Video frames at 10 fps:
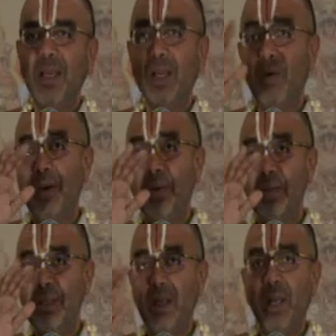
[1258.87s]
Now he was
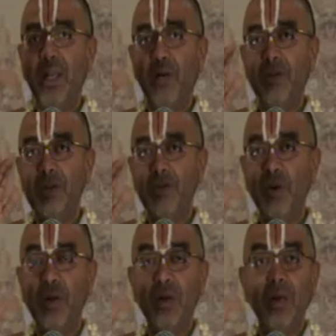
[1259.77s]
denied of his
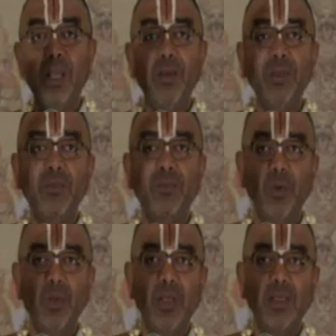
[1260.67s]
food. He was
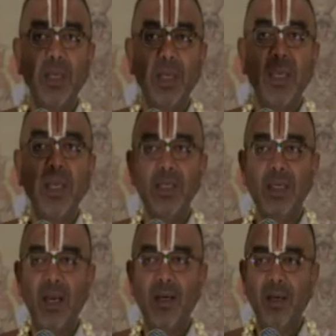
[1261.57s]
furious. He
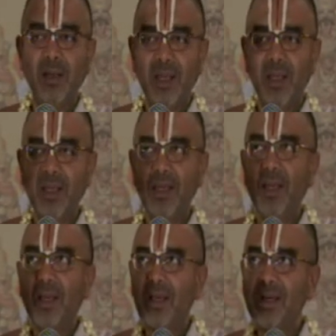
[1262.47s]
started raining.
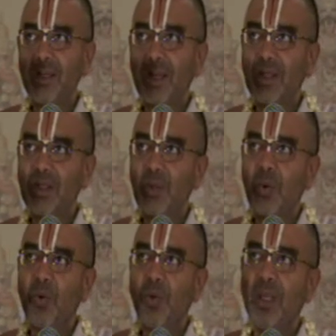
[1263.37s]
Krishna slowly